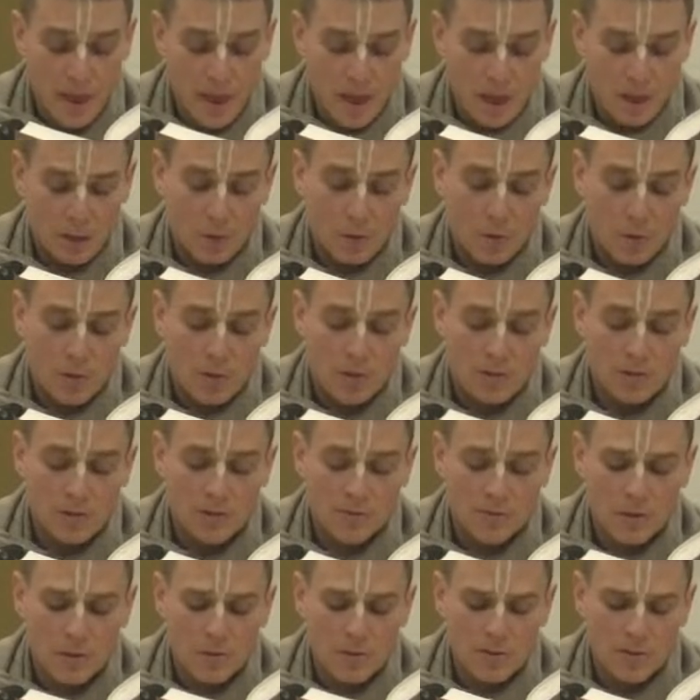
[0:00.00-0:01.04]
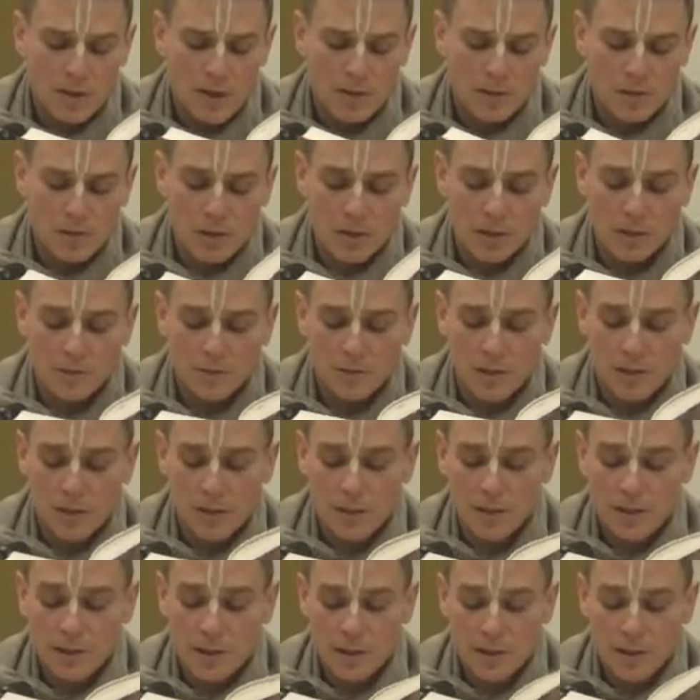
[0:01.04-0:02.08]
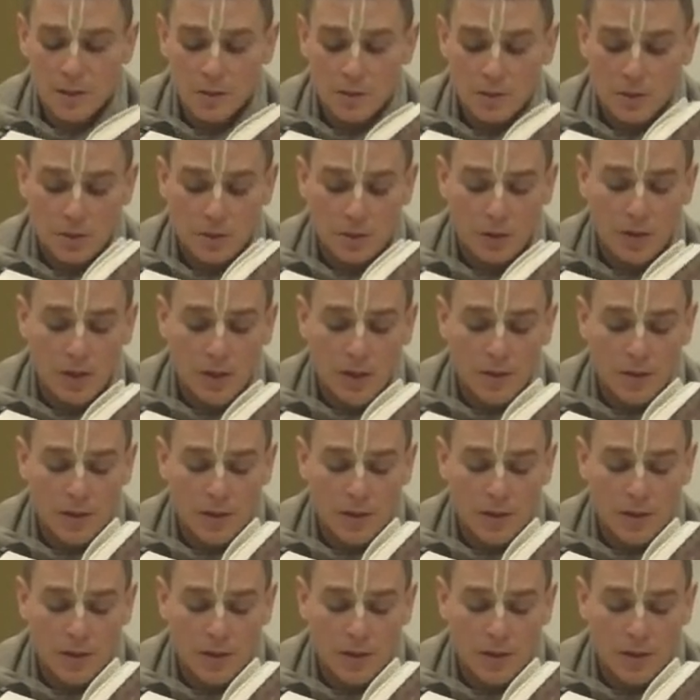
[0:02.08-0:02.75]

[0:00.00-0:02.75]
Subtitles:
According to Vishwanath Chakravarti Thakur,